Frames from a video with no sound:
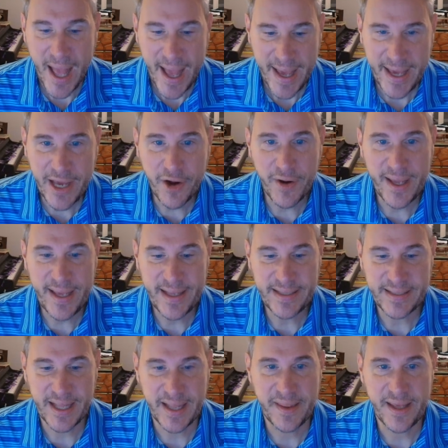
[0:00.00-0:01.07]
Here
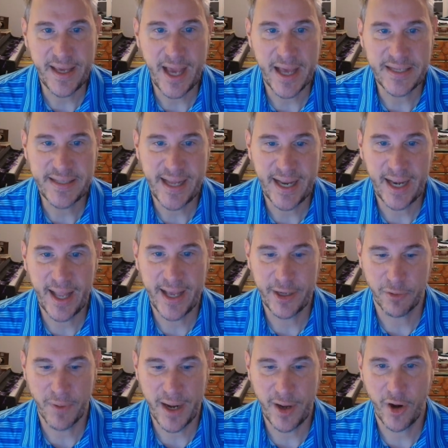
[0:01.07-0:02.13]
is the satellite
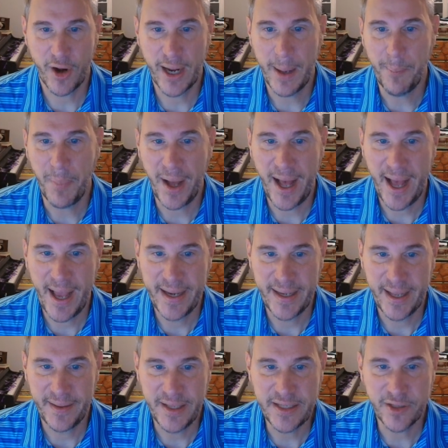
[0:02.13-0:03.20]
and radar combined,
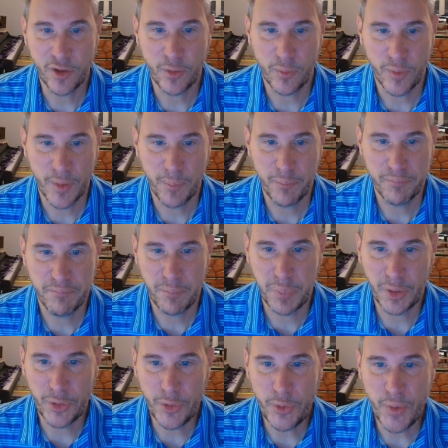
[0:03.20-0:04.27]
and these little
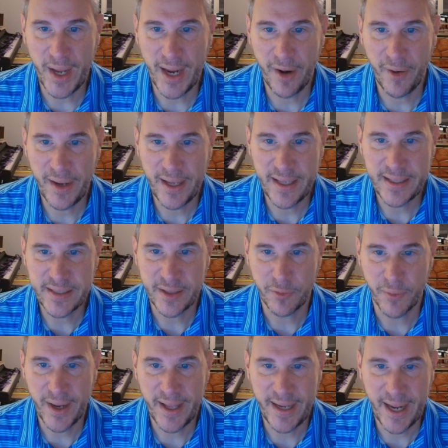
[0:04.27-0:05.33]
blue areas and
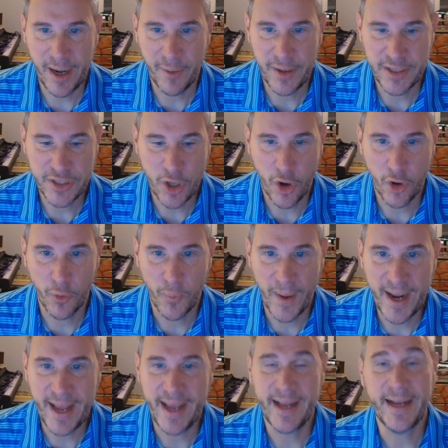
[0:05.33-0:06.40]
red areas are
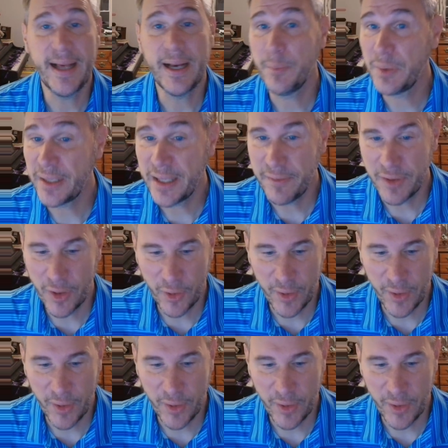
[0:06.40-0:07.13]
rain, believe it or